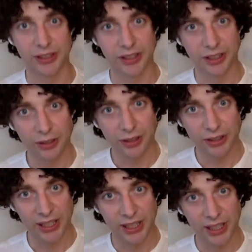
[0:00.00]
So the
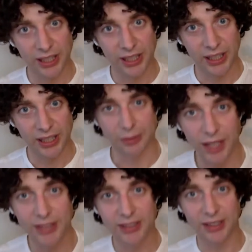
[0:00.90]
neurons' activity gives
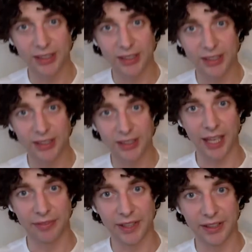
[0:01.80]
rise to the
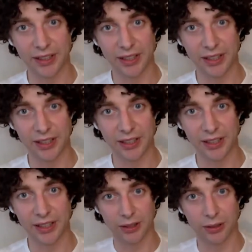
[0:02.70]
EM field, and the EM
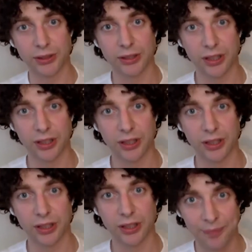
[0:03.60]
field can also
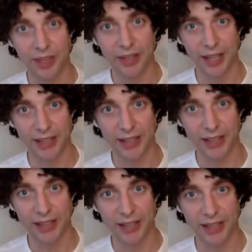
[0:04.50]
change the
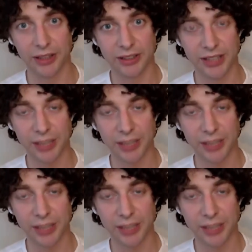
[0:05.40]
activity of the neurons.